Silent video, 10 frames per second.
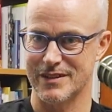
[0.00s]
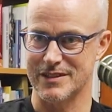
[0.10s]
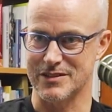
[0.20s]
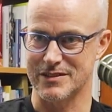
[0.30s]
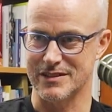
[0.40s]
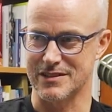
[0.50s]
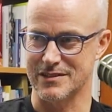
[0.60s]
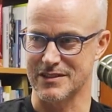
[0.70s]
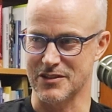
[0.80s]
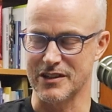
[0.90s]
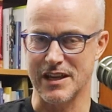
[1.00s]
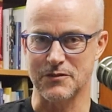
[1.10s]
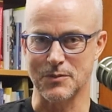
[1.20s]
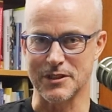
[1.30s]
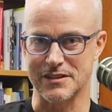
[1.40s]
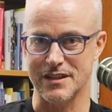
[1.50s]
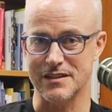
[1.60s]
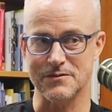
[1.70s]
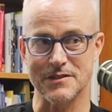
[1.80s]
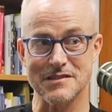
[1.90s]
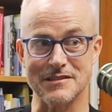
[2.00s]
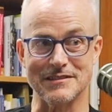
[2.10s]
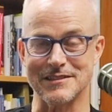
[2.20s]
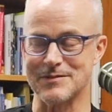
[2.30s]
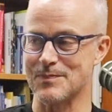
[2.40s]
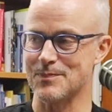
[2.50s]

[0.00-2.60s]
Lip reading: to have to be tough, isn't it?